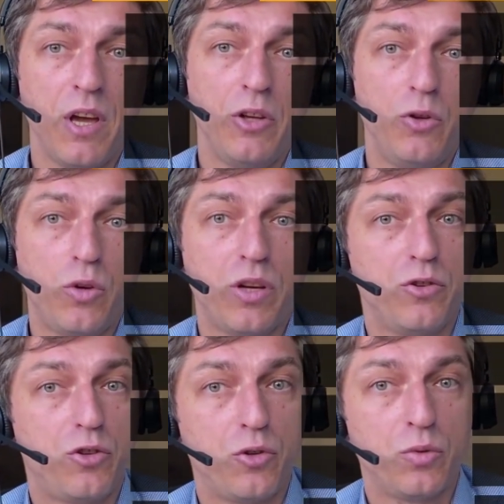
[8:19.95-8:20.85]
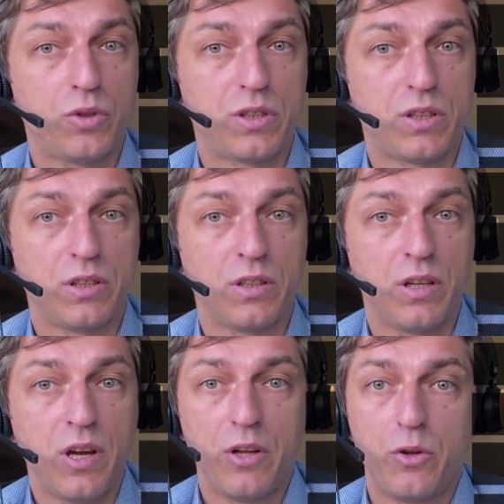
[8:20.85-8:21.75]
You can choose
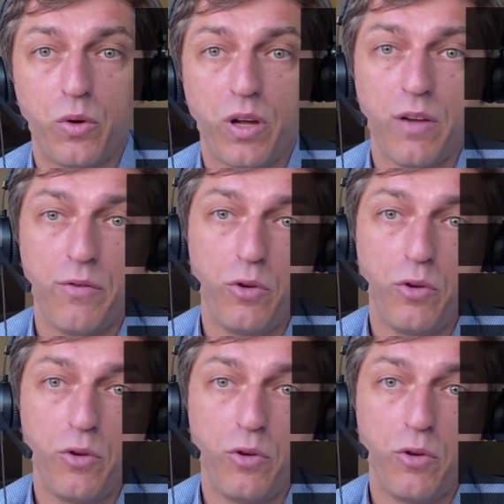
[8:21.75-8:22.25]
to have